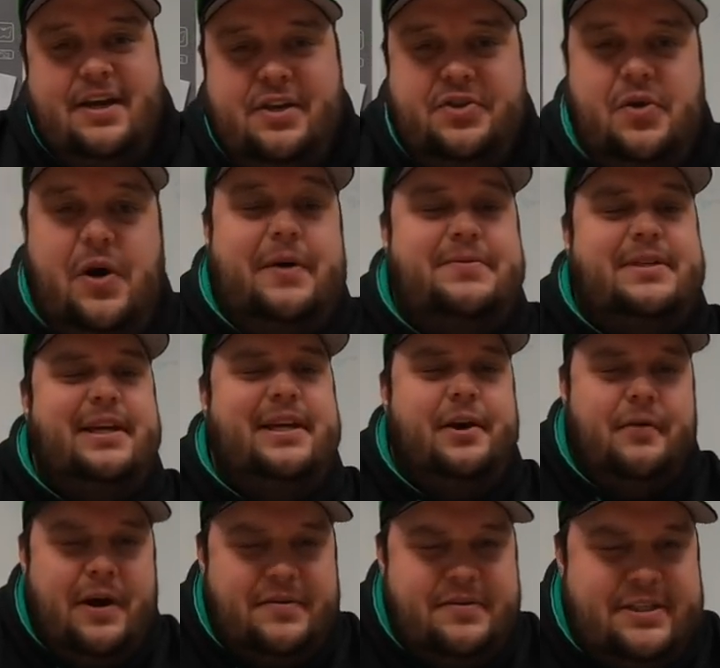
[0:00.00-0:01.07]
So I was thinking
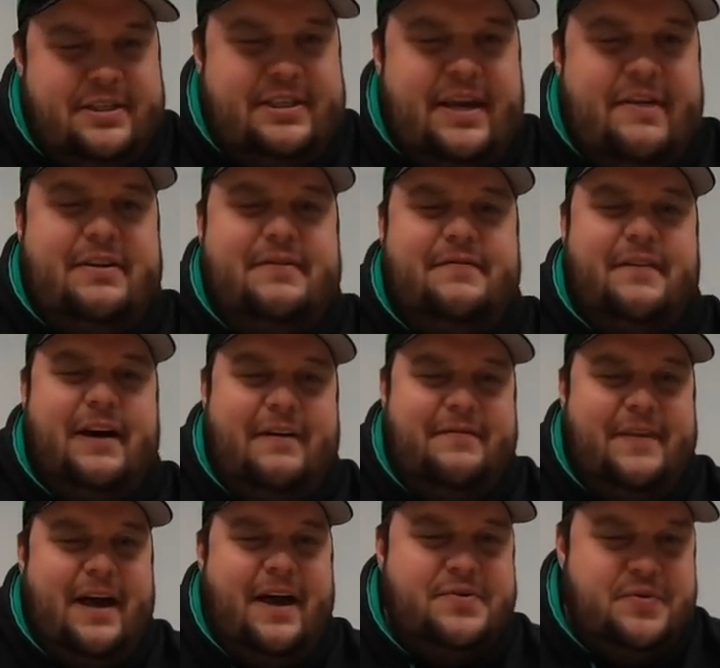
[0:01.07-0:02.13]
around
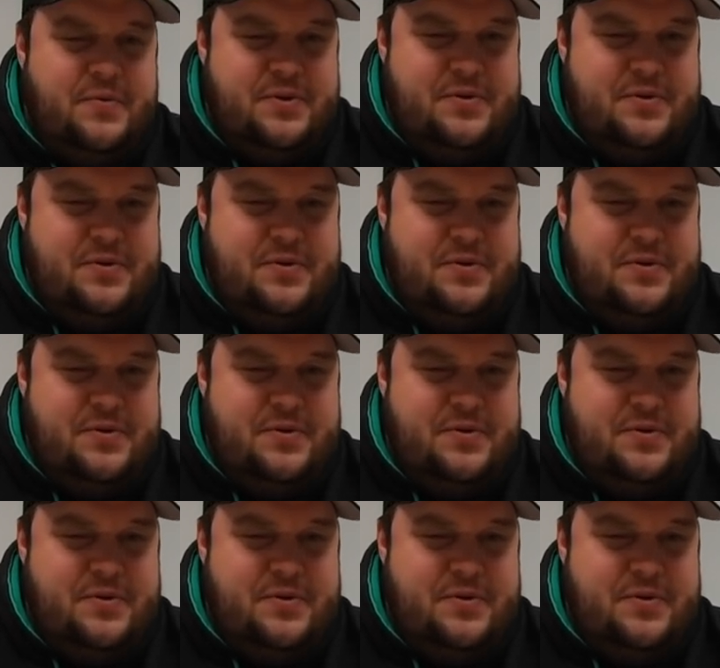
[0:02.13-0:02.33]
$75,000